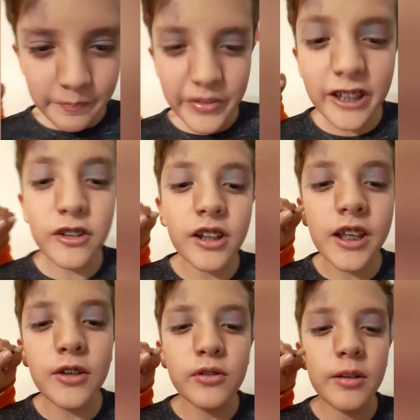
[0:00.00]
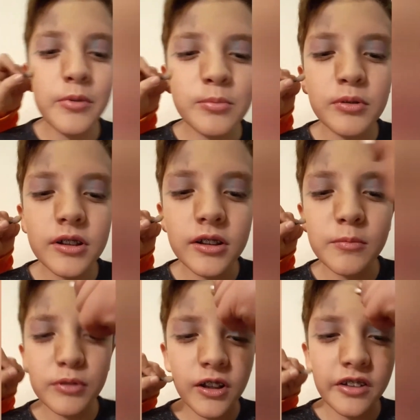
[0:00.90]
they used a Q-tip to put
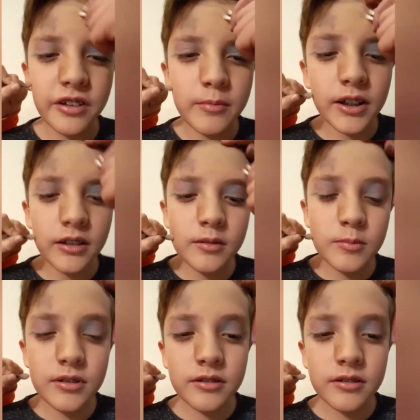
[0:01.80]
lip gloss on my lips.